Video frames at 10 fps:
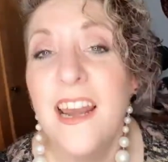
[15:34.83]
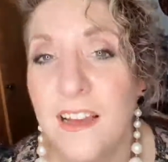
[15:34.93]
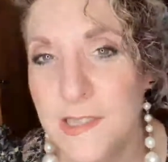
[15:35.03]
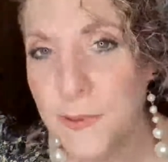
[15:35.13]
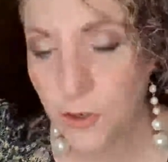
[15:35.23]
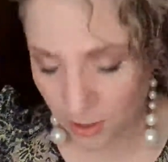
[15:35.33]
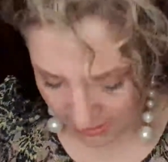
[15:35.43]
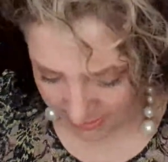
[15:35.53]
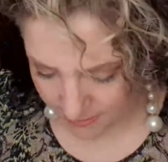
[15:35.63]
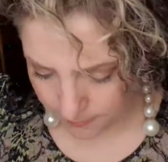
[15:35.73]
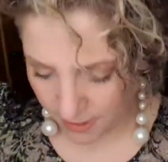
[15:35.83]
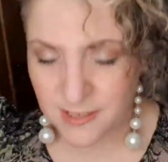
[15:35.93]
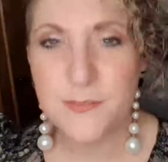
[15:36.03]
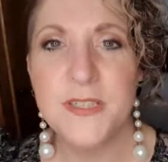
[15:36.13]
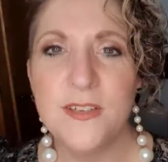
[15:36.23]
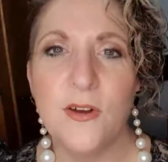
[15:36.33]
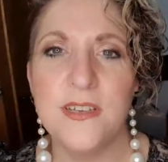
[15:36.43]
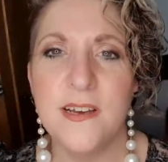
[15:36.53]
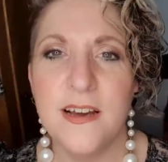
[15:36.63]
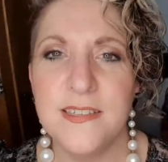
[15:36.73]
And last but not least, and my husband's got
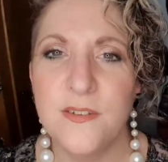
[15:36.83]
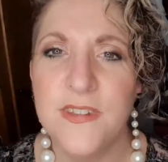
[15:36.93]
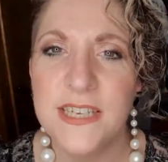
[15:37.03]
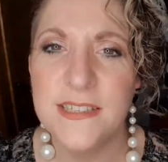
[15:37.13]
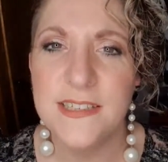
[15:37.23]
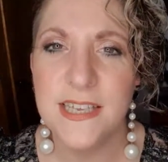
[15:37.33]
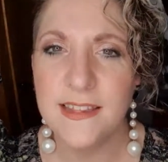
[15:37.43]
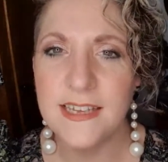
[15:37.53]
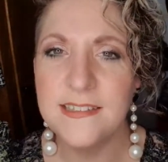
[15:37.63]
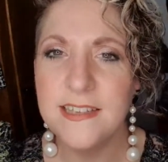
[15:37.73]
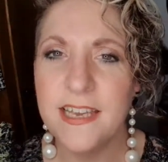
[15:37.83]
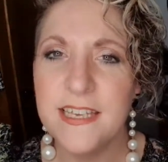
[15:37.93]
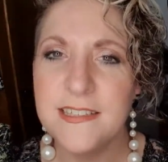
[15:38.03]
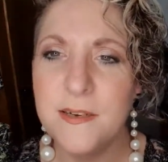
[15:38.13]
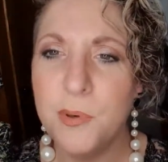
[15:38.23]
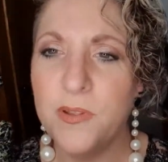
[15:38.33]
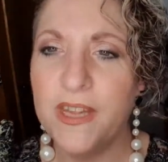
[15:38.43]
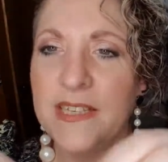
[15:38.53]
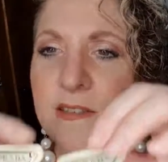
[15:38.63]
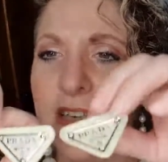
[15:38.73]
his eyes on these because he thinks that he's going to put
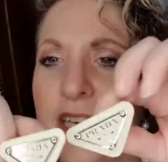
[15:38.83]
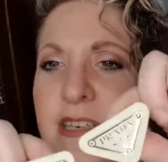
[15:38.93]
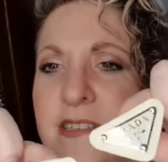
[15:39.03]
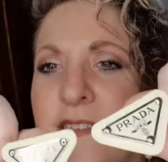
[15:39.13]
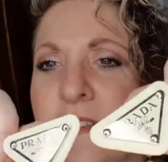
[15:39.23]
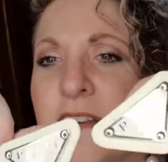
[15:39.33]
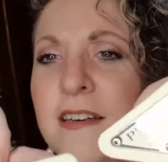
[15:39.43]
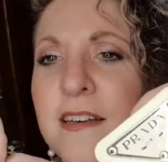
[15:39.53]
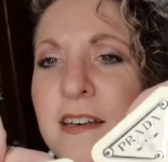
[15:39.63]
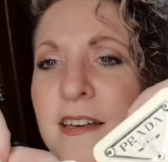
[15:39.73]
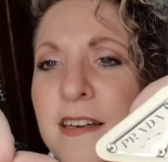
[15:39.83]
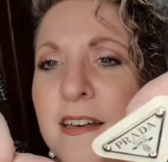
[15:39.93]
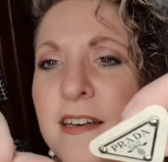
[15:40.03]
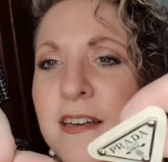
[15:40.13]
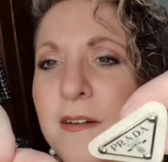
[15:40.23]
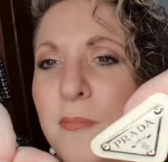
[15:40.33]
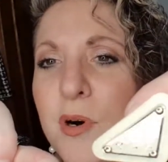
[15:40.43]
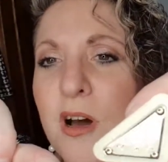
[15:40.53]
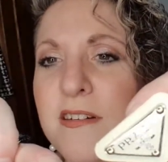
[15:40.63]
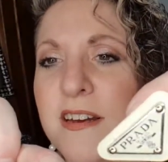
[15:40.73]
these on his
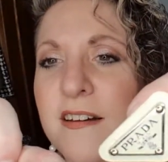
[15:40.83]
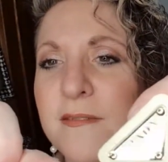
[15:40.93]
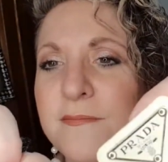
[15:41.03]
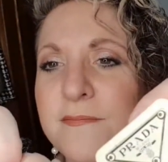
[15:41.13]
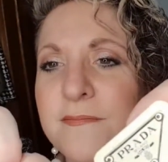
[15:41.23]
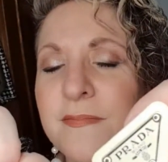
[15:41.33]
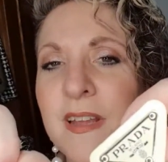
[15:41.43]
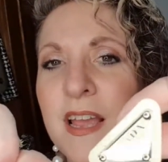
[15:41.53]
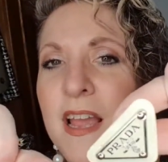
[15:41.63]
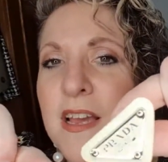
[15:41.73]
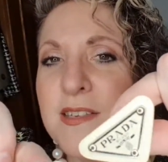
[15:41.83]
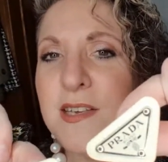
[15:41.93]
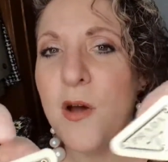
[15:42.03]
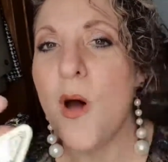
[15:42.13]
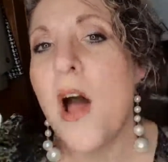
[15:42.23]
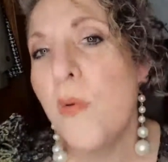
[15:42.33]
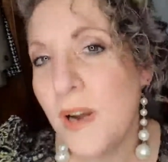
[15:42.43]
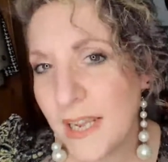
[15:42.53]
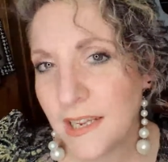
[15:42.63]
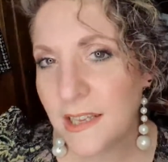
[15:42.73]
Prada. So I
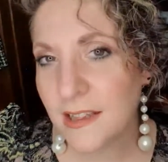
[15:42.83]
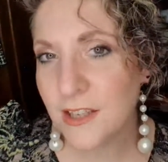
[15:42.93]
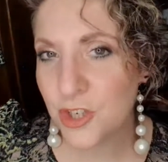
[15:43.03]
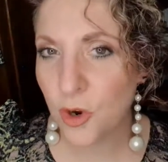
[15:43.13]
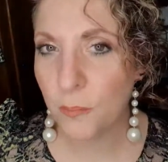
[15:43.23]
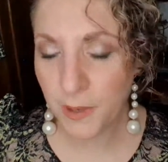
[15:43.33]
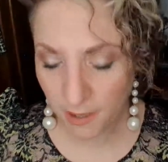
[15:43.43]
will link the shop